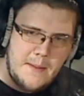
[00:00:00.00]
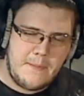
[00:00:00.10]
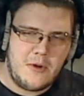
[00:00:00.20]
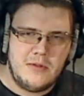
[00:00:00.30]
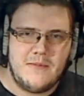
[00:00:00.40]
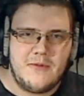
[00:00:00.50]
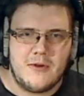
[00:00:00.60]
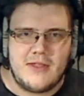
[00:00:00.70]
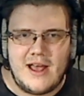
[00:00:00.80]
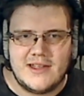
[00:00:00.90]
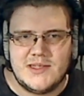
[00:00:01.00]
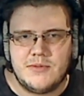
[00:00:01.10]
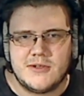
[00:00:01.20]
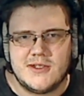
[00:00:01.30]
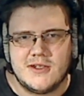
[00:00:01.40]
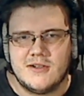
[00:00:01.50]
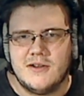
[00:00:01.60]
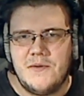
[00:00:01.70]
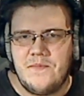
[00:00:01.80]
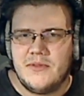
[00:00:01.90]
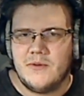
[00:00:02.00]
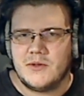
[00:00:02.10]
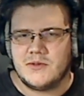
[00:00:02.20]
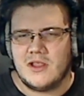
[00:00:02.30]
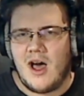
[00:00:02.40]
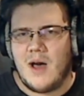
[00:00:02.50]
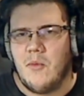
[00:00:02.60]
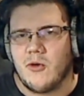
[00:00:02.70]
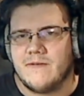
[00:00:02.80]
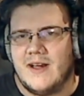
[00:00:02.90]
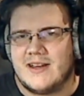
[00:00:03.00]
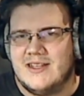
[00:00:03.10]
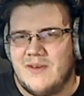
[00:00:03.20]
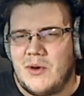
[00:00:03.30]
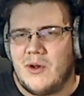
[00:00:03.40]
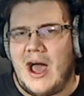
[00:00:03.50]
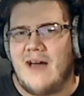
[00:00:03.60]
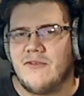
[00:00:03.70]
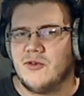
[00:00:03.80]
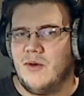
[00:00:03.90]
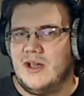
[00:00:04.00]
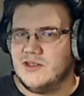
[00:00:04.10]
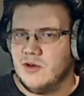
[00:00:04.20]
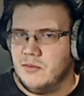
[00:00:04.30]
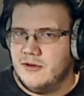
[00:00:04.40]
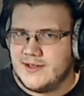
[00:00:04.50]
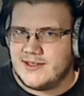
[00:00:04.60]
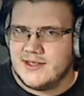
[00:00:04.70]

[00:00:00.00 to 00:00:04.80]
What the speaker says: burn them for 1,000 per turn, which is a lot more effective, and we don't have good ways to remove it.